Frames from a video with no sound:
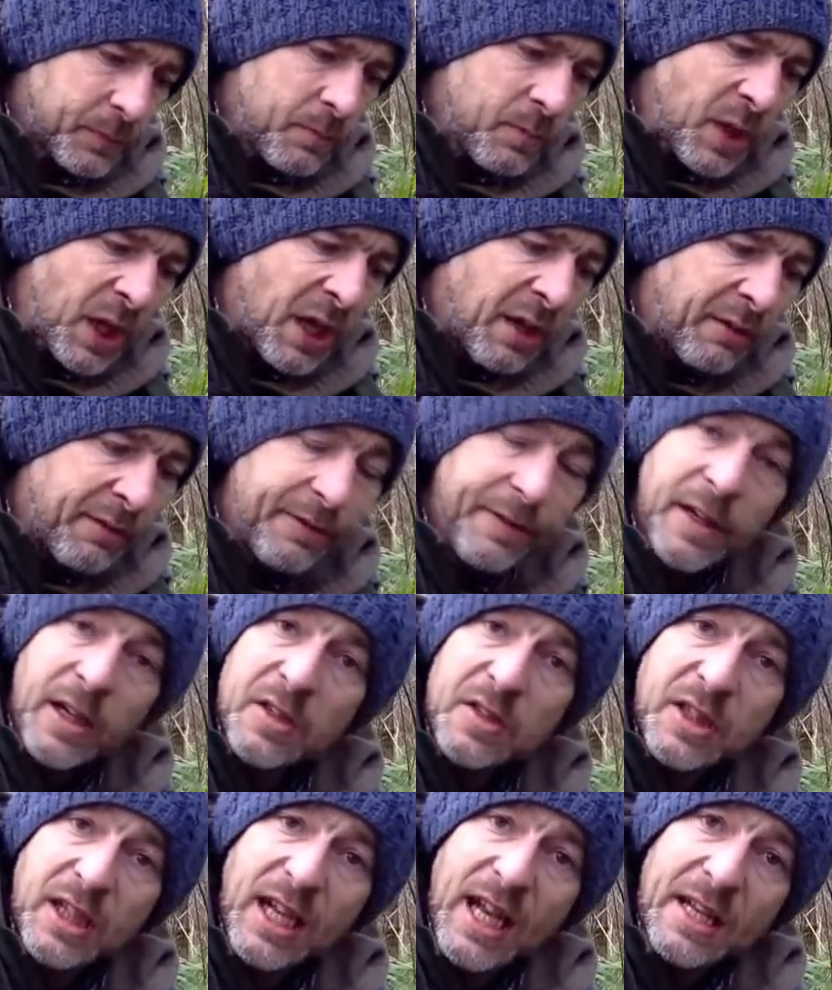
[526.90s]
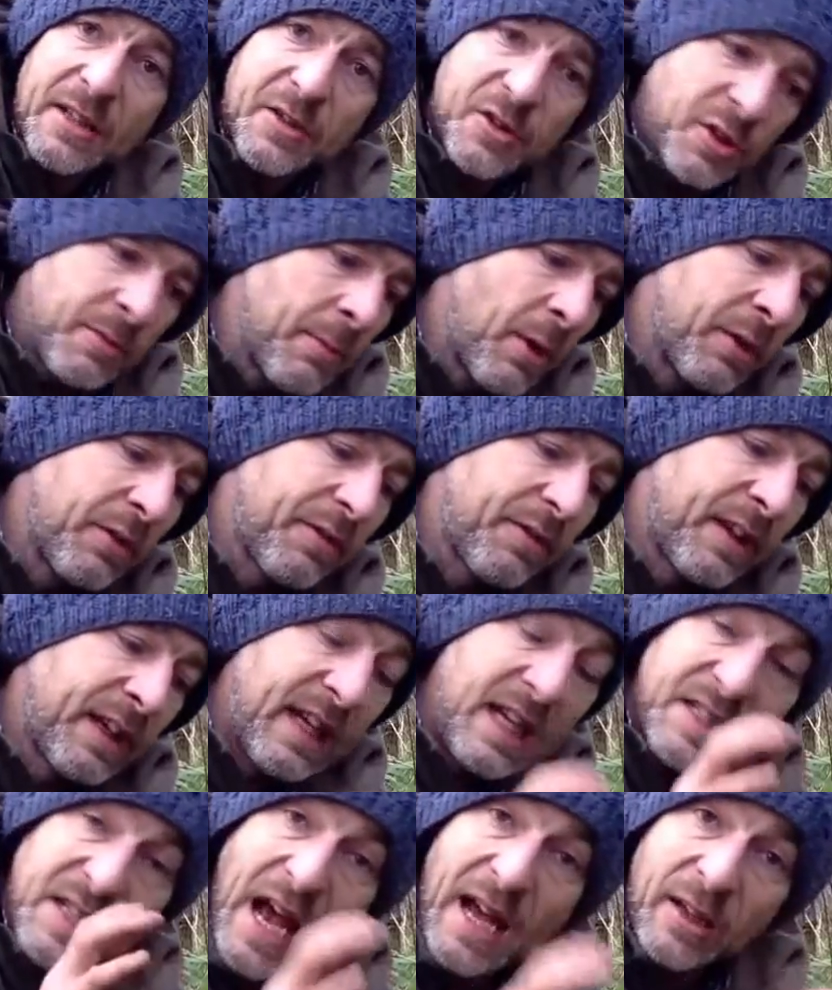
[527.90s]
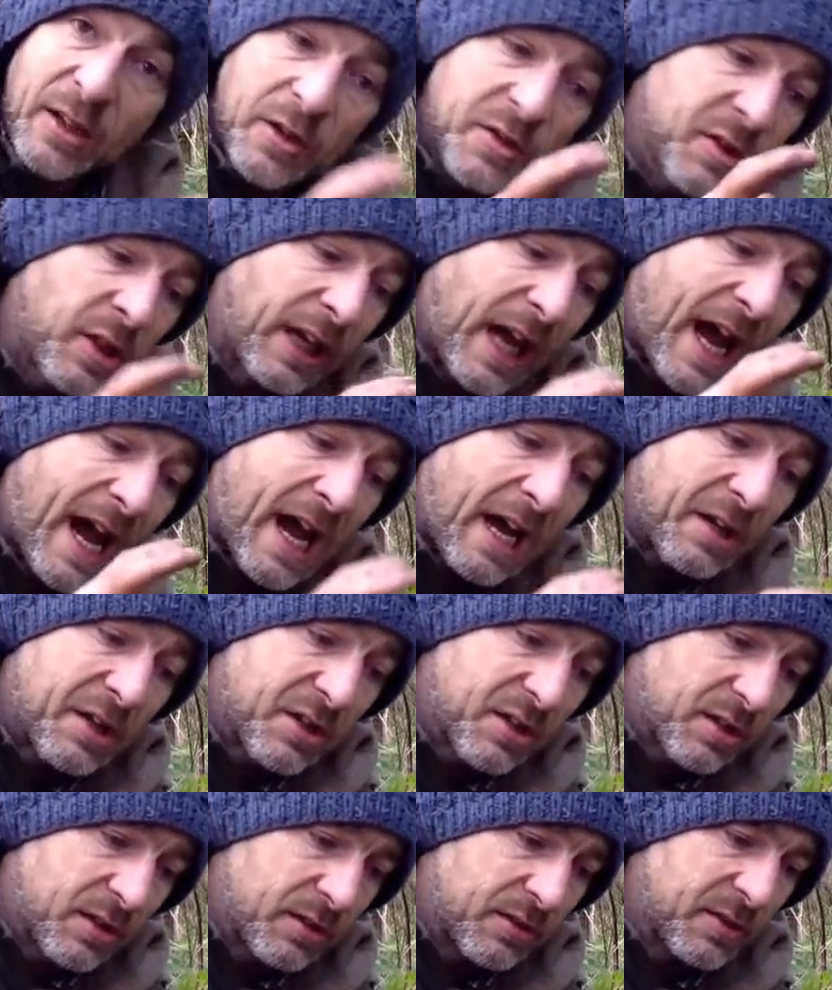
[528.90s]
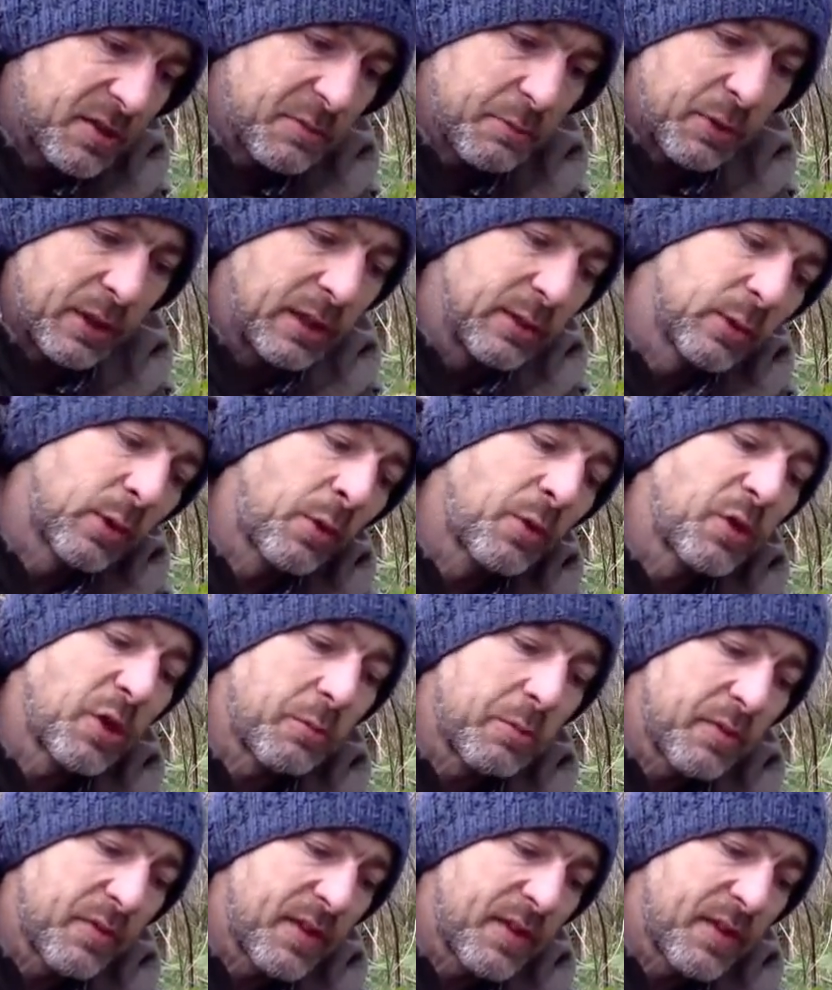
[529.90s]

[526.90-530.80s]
At first glance you might think it looks like ash sprinkled on top of the